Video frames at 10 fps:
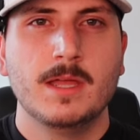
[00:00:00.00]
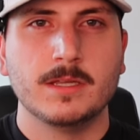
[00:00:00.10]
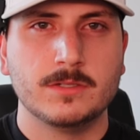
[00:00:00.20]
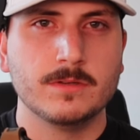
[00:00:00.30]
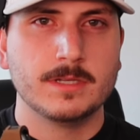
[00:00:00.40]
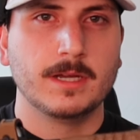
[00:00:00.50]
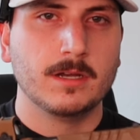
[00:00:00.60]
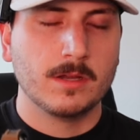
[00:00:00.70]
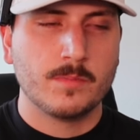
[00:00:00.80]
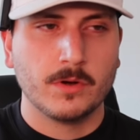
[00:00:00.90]
As soon as I get
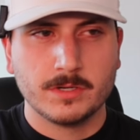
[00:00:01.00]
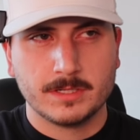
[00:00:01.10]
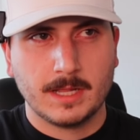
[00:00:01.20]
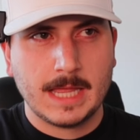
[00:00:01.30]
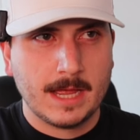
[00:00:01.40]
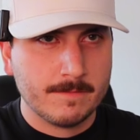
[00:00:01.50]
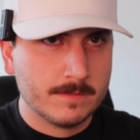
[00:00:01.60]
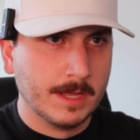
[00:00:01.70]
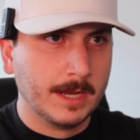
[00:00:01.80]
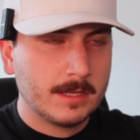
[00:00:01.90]
a good purchase on that, I
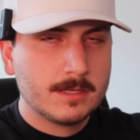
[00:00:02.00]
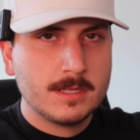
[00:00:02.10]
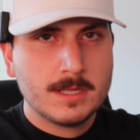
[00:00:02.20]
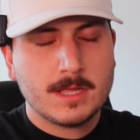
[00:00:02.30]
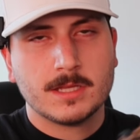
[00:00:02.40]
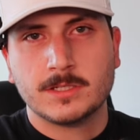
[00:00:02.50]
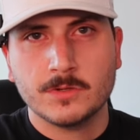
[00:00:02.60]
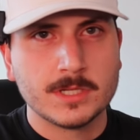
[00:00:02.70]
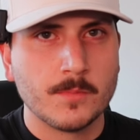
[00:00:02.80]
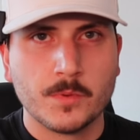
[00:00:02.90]
feel like as soon
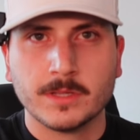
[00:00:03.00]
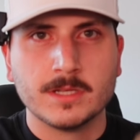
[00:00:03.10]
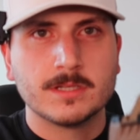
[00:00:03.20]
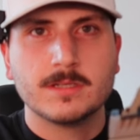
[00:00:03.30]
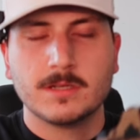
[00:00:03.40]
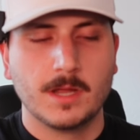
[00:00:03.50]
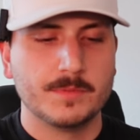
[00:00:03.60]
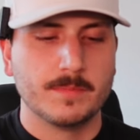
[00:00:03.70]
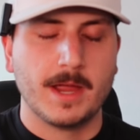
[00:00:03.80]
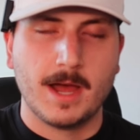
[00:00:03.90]
as I bring this up
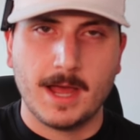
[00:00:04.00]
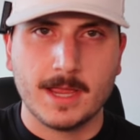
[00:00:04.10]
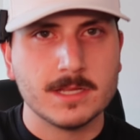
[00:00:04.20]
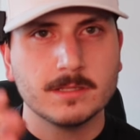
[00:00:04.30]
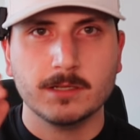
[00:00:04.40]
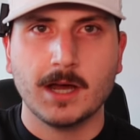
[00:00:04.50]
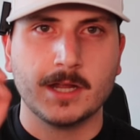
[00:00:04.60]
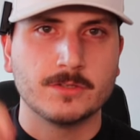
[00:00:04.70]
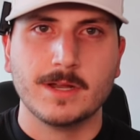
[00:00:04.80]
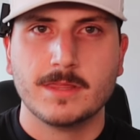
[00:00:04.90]
to my eye, the
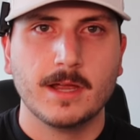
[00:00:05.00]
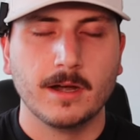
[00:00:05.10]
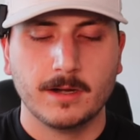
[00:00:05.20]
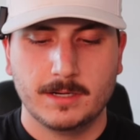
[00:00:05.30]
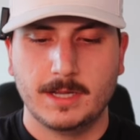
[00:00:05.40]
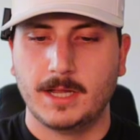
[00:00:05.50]
dot's right there.